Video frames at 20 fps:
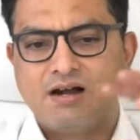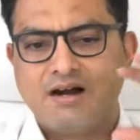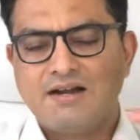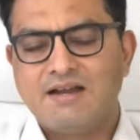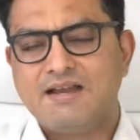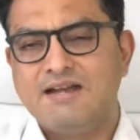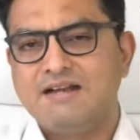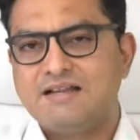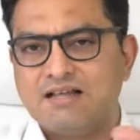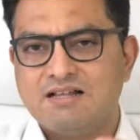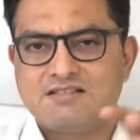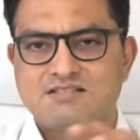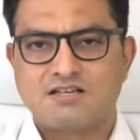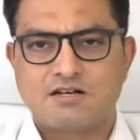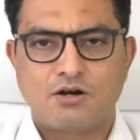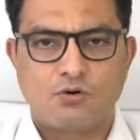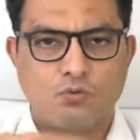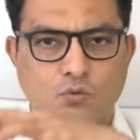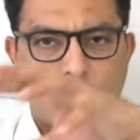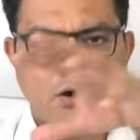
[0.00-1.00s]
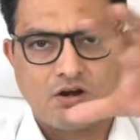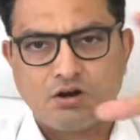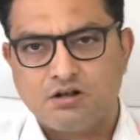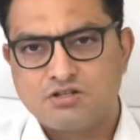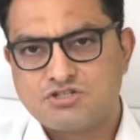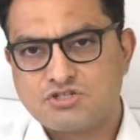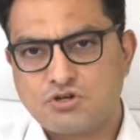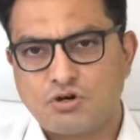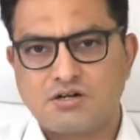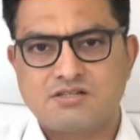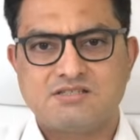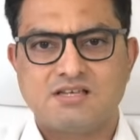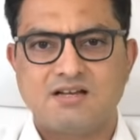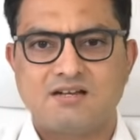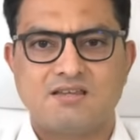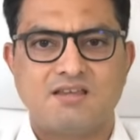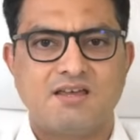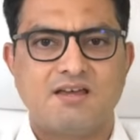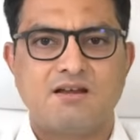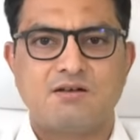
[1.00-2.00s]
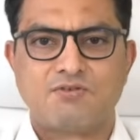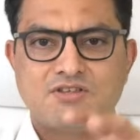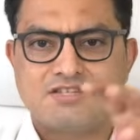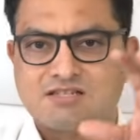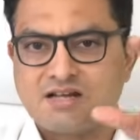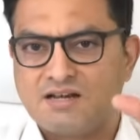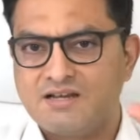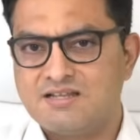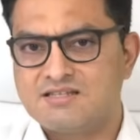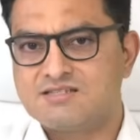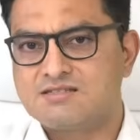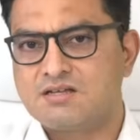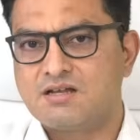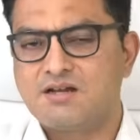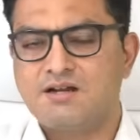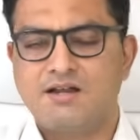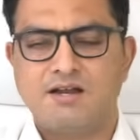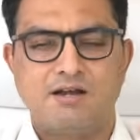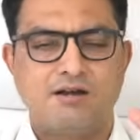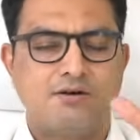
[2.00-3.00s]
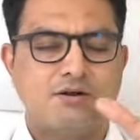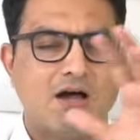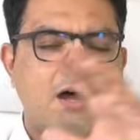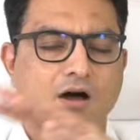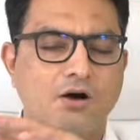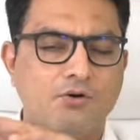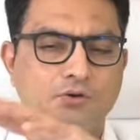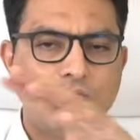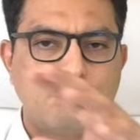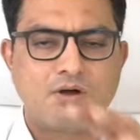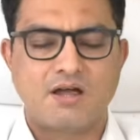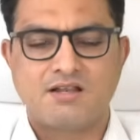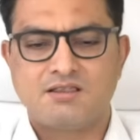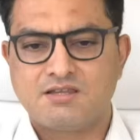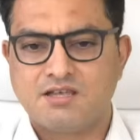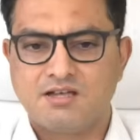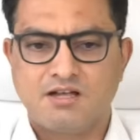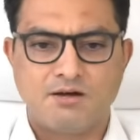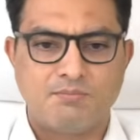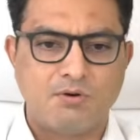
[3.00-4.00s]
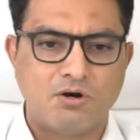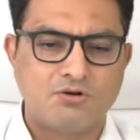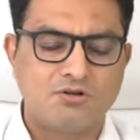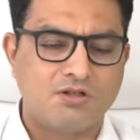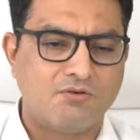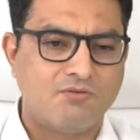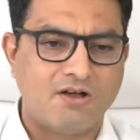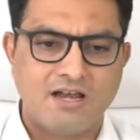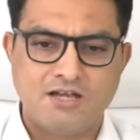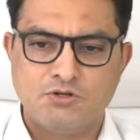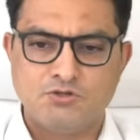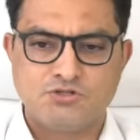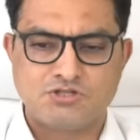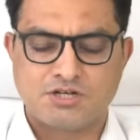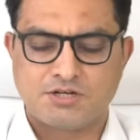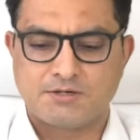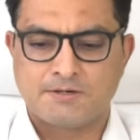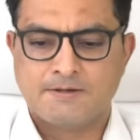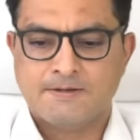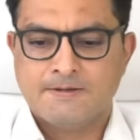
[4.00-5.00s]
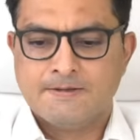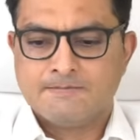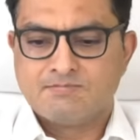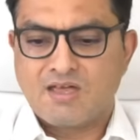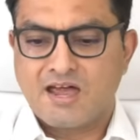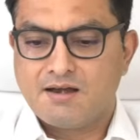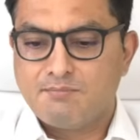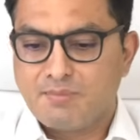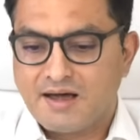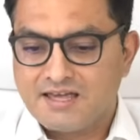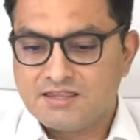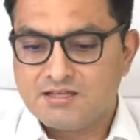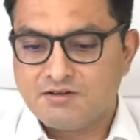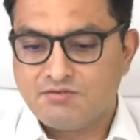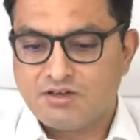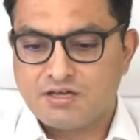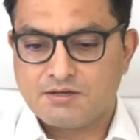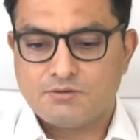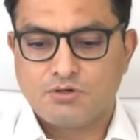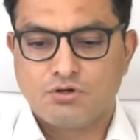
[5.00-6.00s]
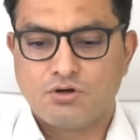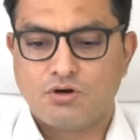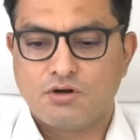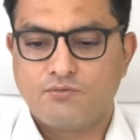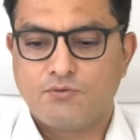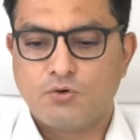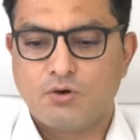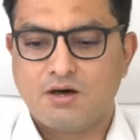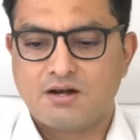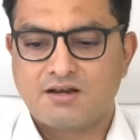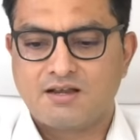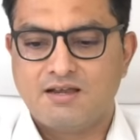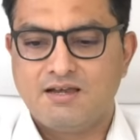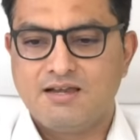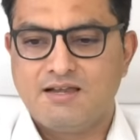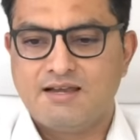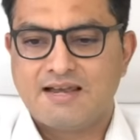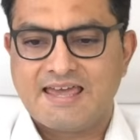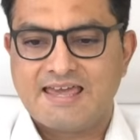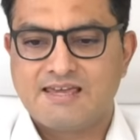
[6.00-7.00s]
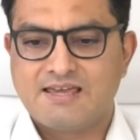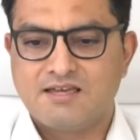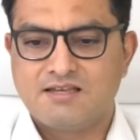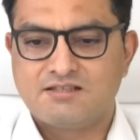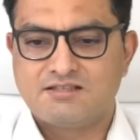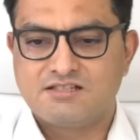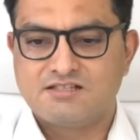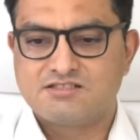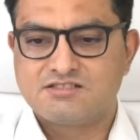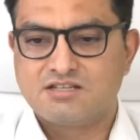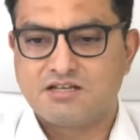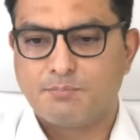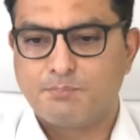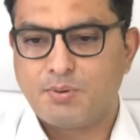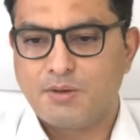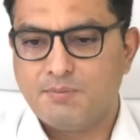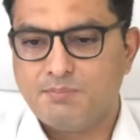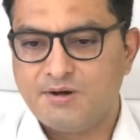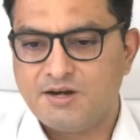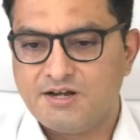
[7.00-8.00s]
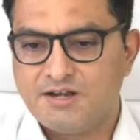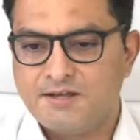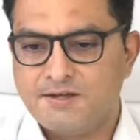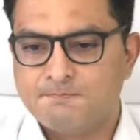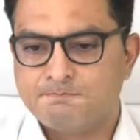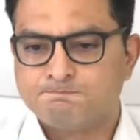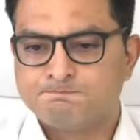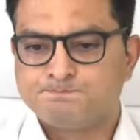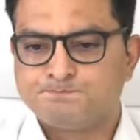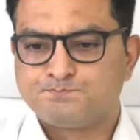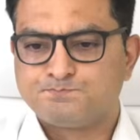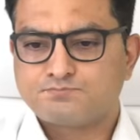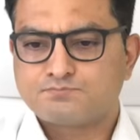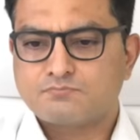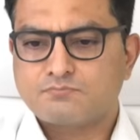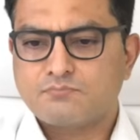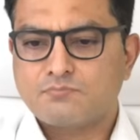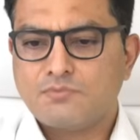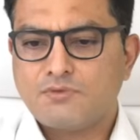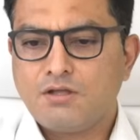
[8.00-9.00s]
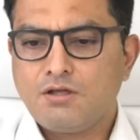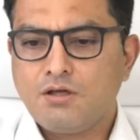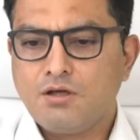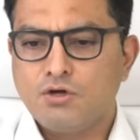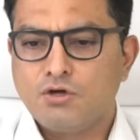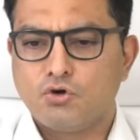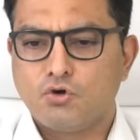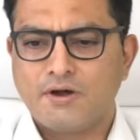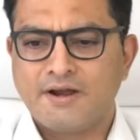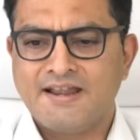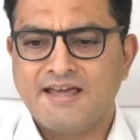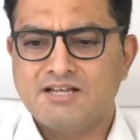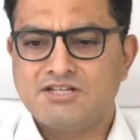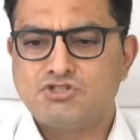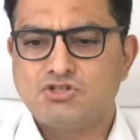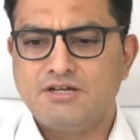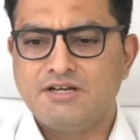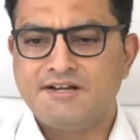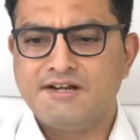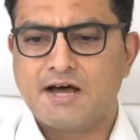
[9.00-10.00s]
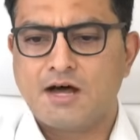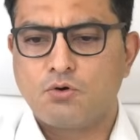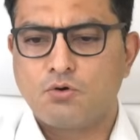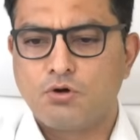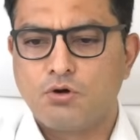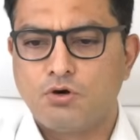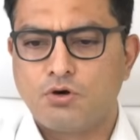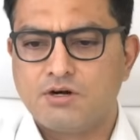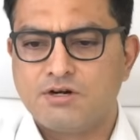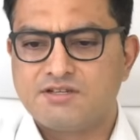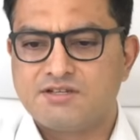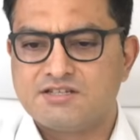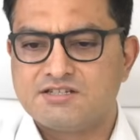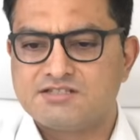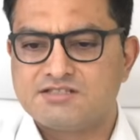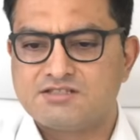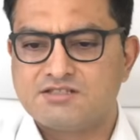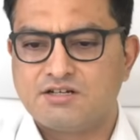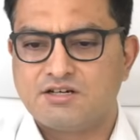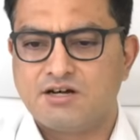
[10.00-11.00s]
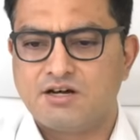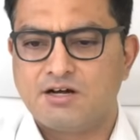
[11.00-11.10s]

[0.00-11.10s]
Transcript: details around what all stocks are there which are listed and how you can think about the value chain. And by the way, if you are really liking this PPT, you can actually download this